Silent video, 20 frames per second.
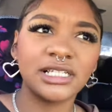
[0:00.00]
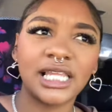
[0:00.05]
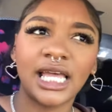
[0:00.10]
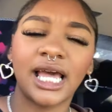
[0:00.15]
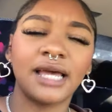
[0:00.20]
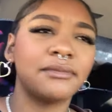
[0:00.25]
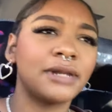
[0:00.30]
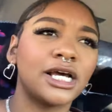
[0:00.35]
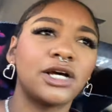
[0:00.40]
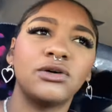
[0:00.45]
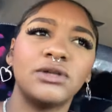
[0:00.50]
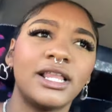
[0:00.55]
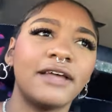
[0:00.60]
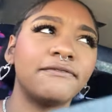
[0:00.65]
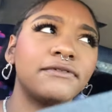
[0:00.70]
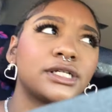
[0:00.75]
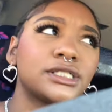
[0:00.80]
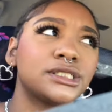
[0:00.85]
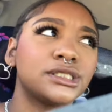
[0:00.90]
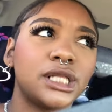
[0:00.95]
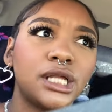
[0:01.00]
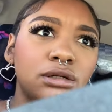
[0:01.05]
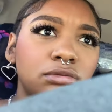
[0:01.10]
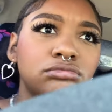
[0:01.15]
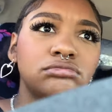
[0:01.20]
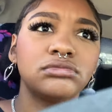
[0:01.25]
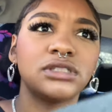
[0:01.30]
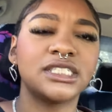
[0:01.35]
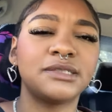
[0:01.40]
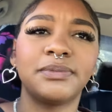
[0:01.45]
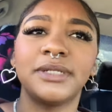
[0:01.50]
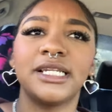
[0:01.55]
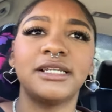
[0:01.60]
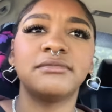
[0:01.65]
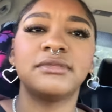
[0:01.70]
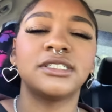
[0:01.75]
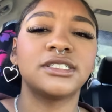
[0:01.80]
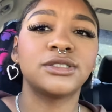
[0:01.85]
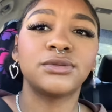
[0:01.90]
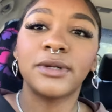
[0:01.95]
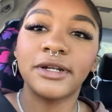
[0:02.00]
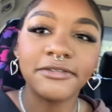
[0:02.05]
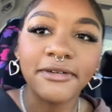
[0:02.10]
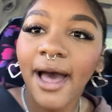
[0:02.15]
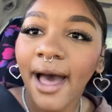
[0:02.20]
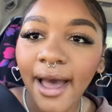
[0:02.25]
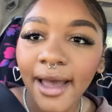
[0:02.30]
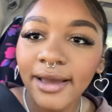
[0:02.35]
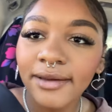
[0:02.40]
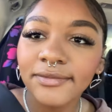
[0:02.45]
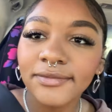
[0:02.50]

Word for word: Like I'm not going slow. The speed limit is 25.